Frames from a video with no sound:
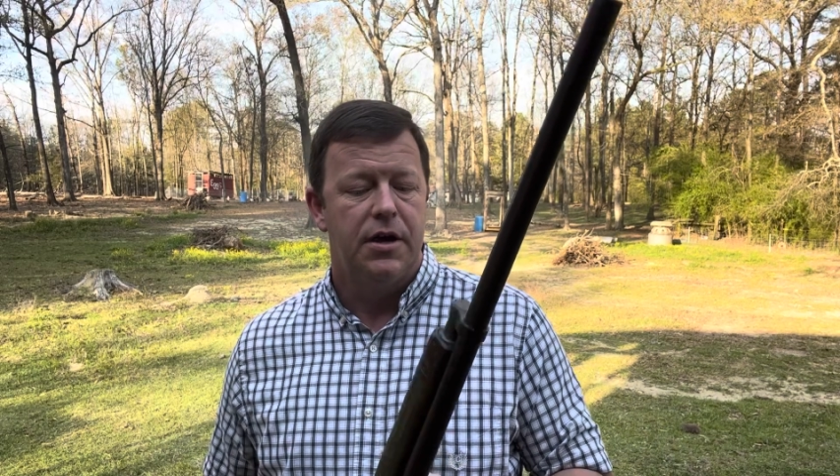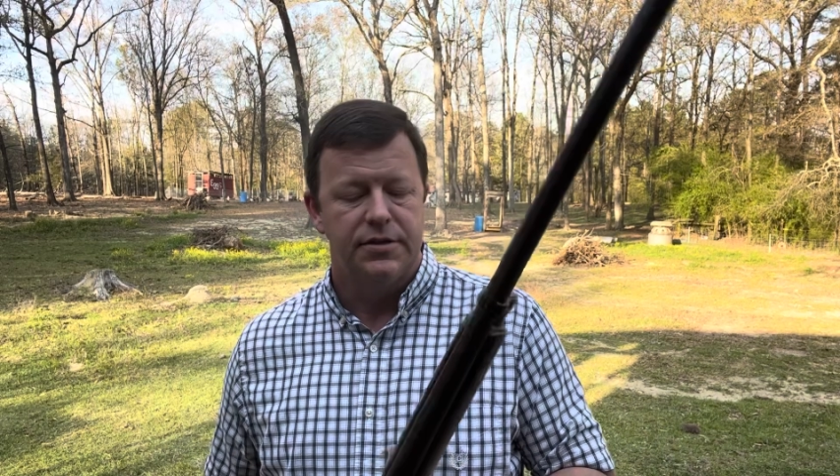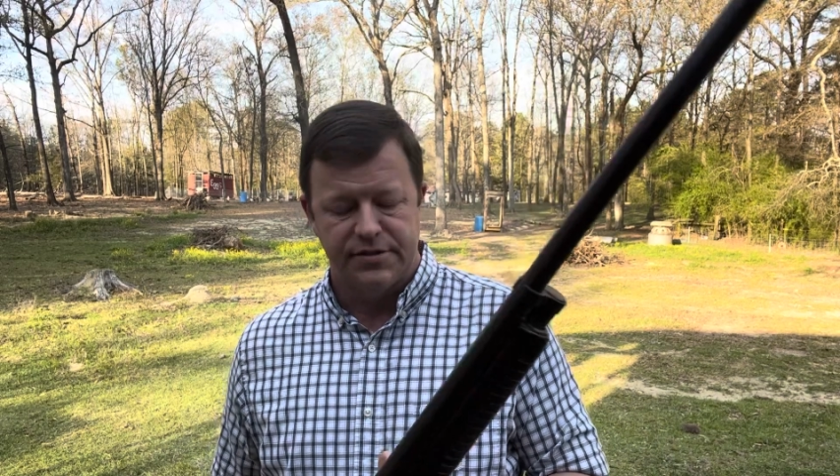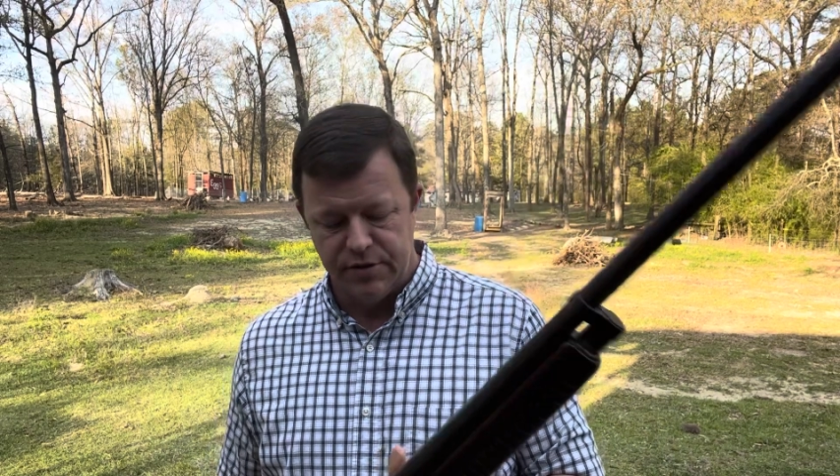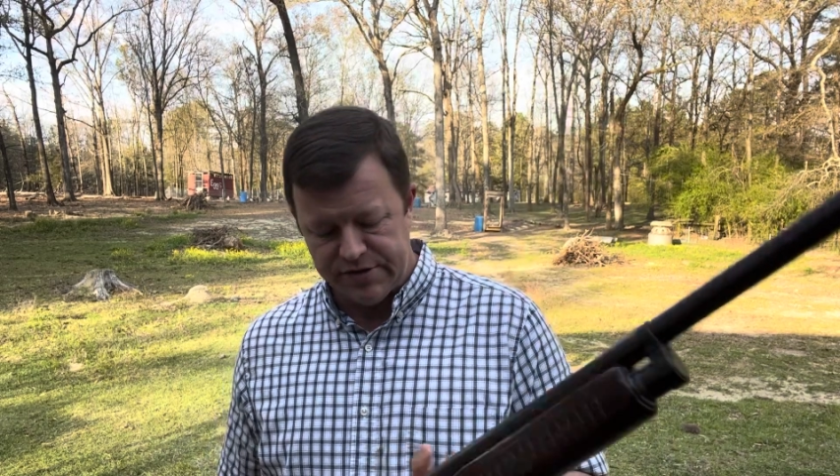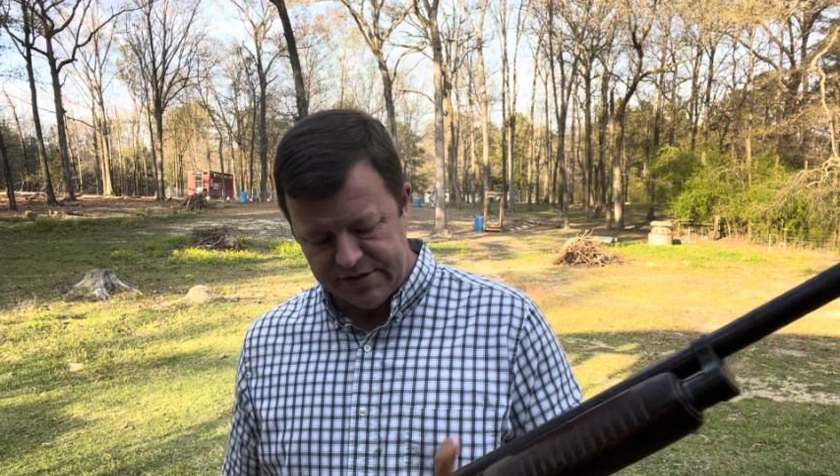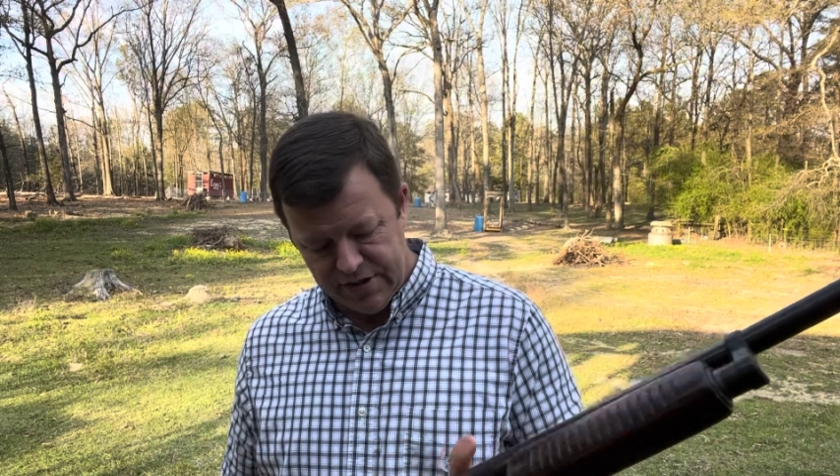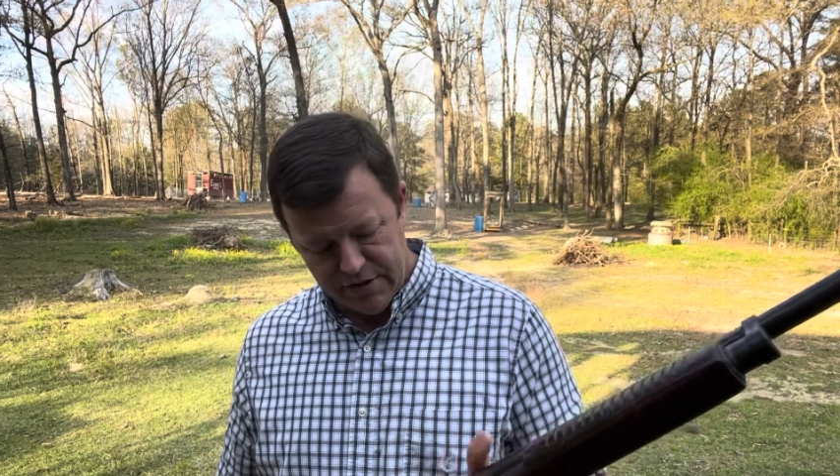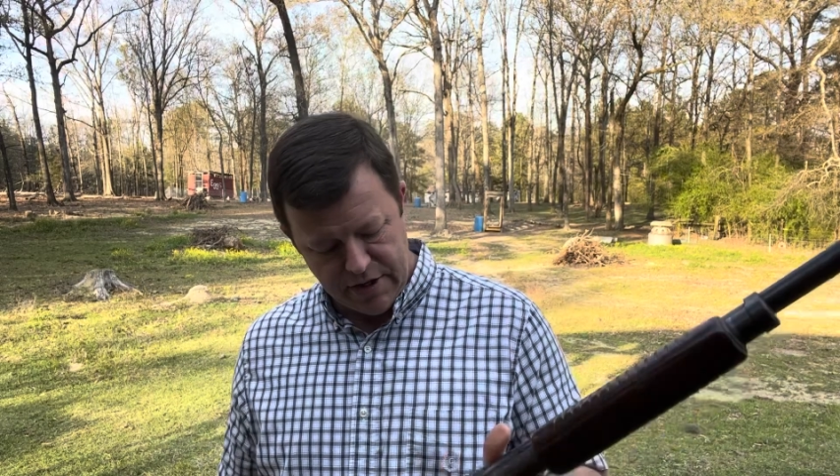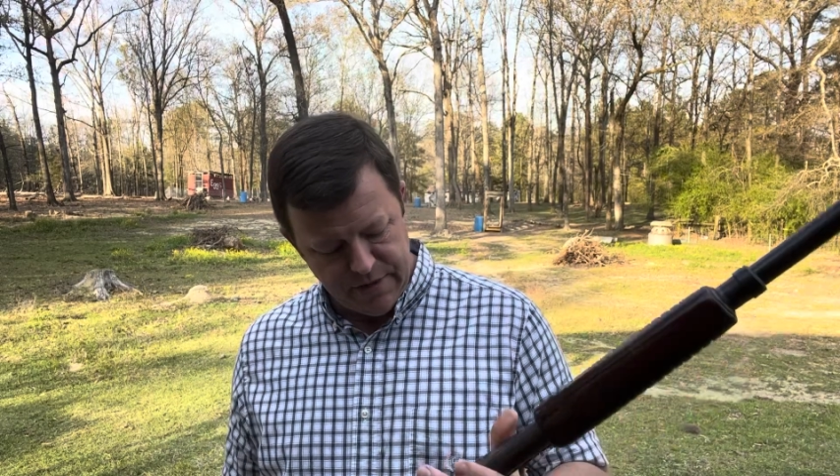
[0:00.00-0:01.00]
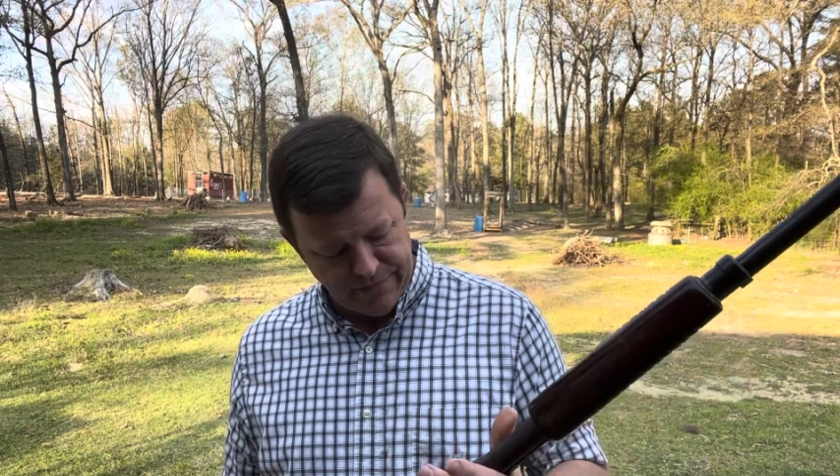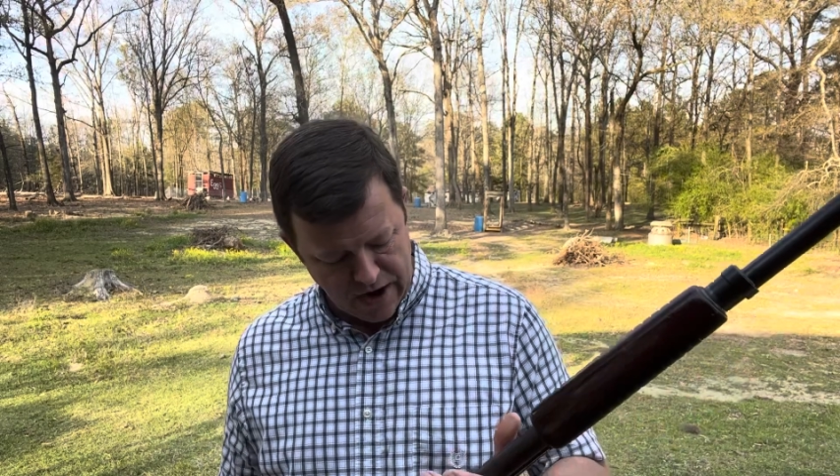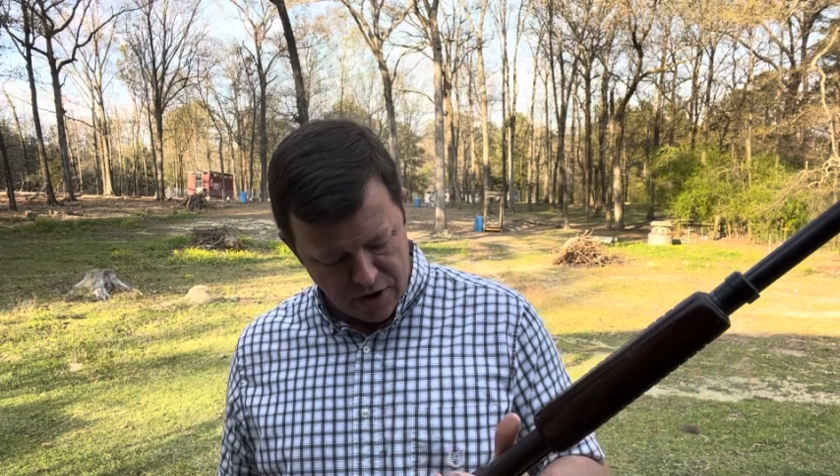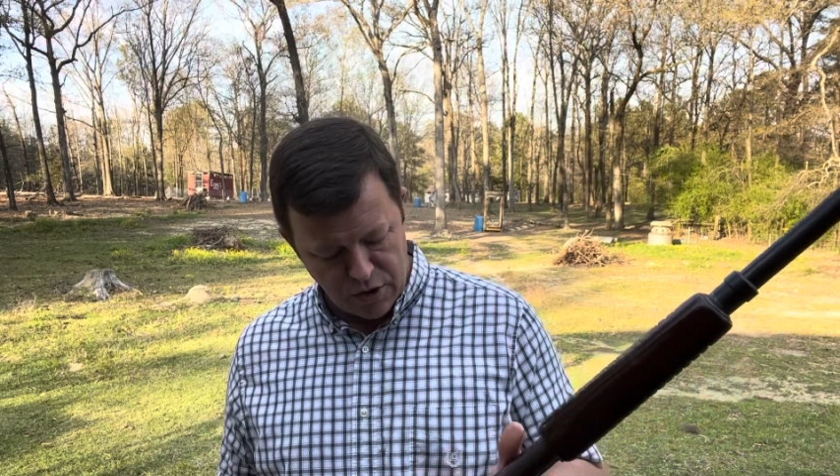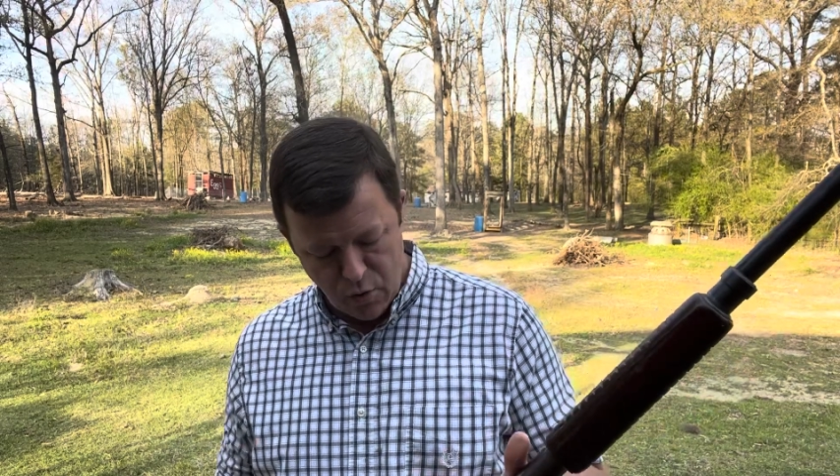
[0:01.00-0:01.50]
So it's still in
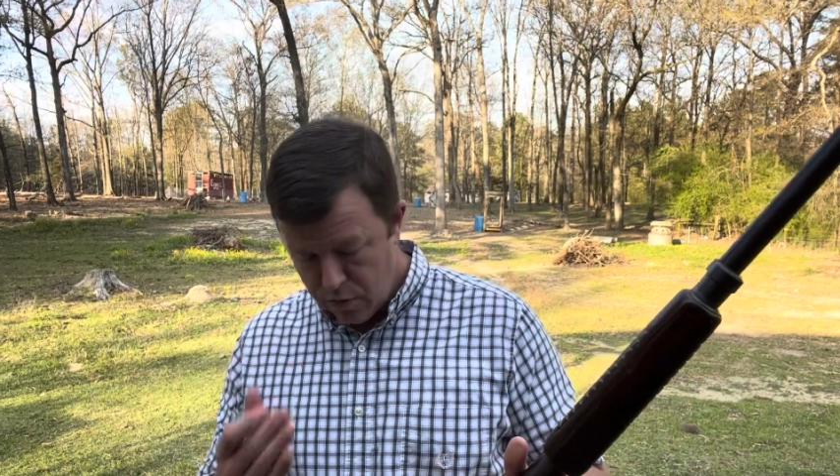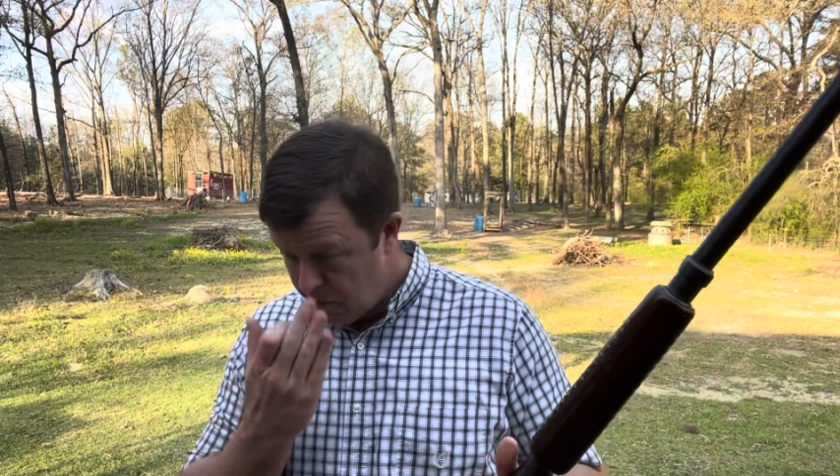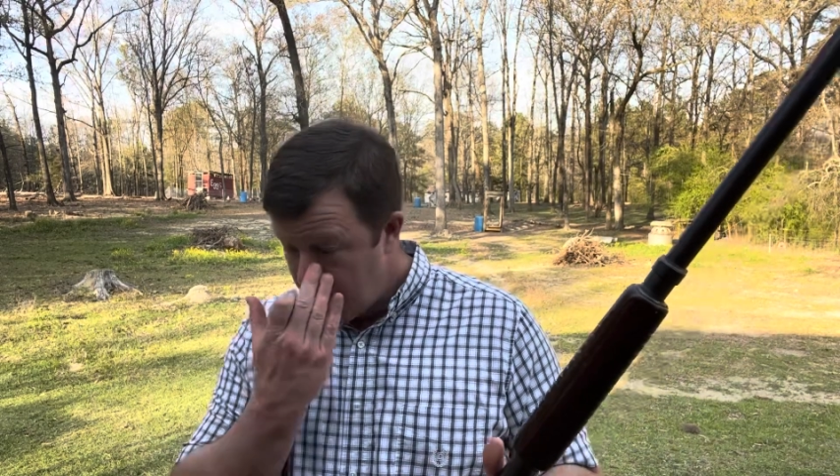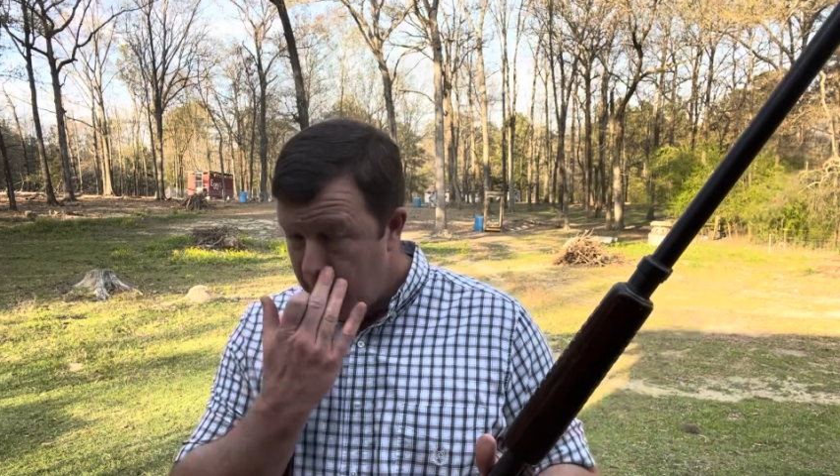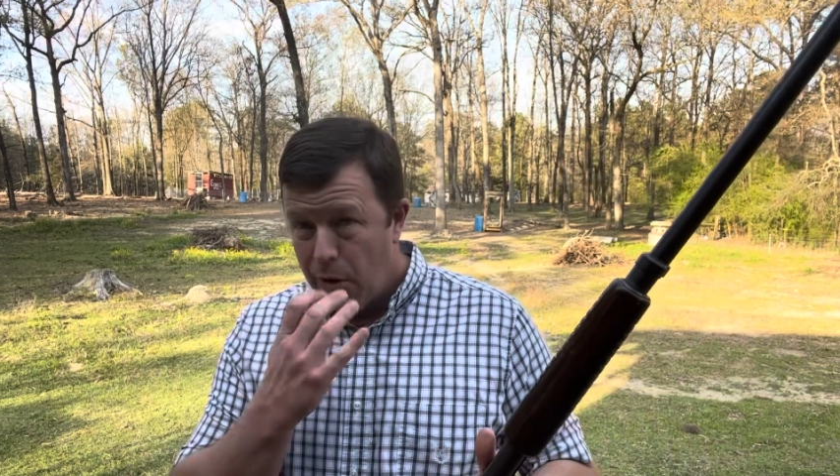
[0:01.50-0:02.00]
firing order.